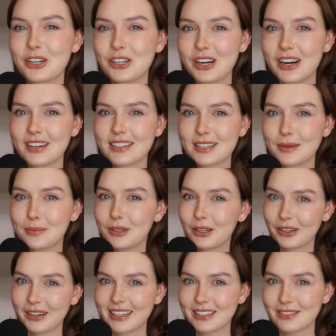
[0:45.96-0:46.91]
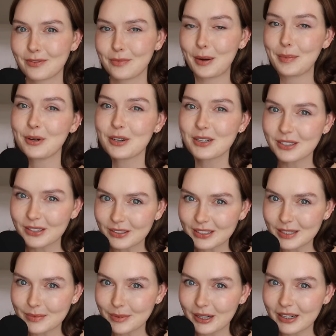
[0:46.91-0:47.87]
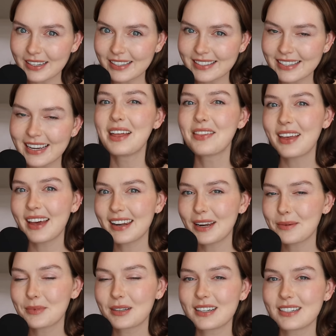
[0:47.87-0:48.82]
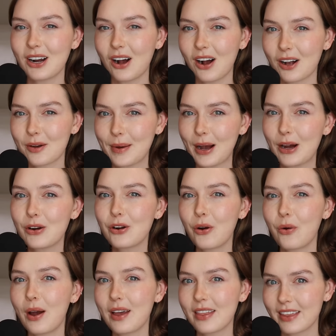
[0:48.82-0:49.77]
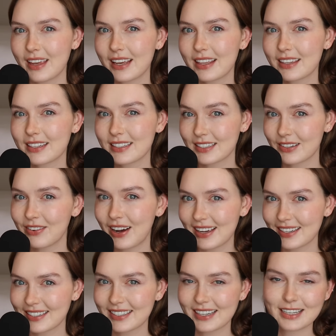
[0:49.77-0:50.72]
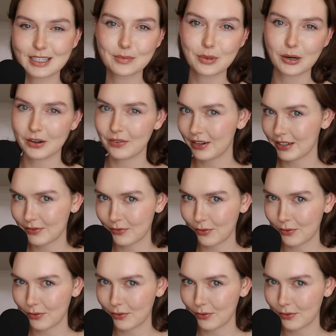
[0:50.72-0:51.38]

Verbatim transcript: to share some learnings from my personal experience, and then I'm going to talk about who I think this device is perfect